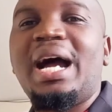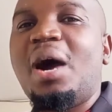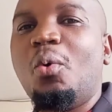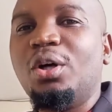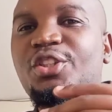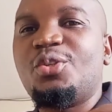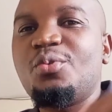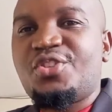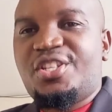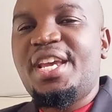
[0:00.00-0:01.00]
are what
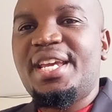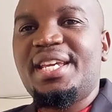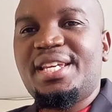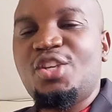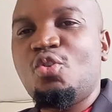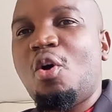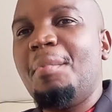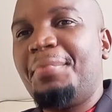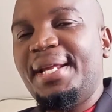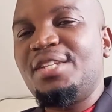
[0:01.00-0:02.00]
you say you
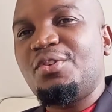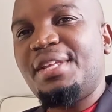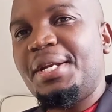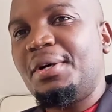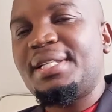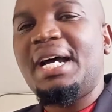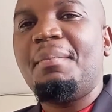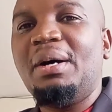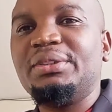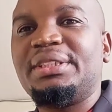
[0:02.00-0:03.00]
complain to the doctor
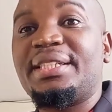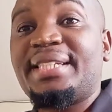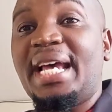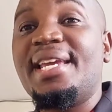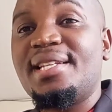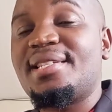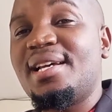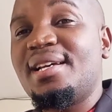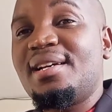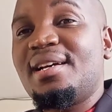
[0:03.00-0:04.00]
about signs
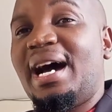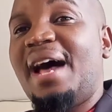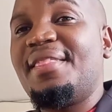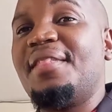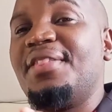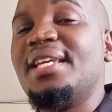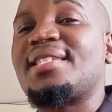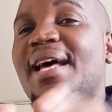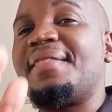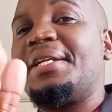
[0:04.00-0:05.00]
are the
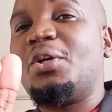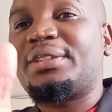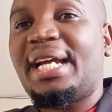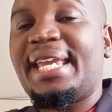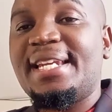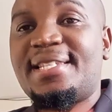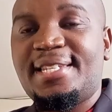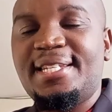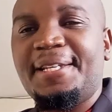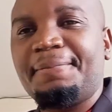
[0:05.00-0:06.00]
things that the doctor can
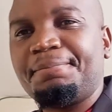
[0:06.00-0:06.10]
see